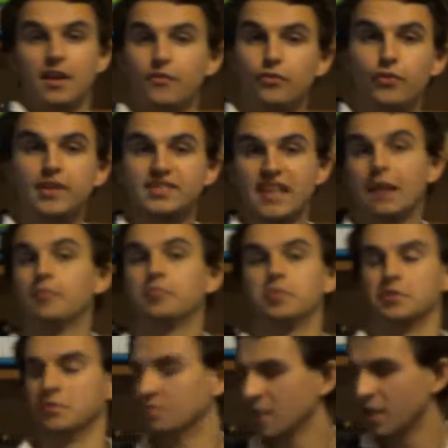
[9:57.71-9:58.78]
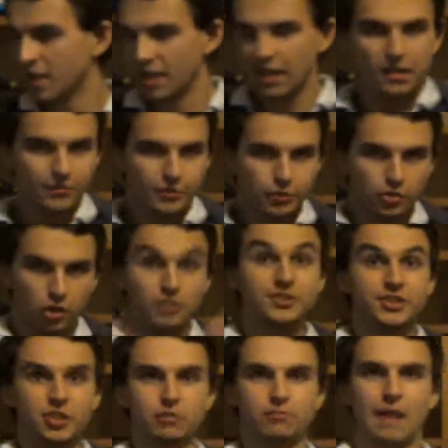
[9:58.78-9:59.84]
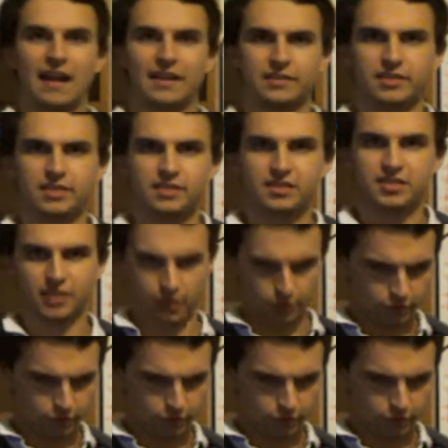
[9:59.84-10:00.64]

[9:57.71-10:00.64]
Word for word: For example, if you got two magnets, you know,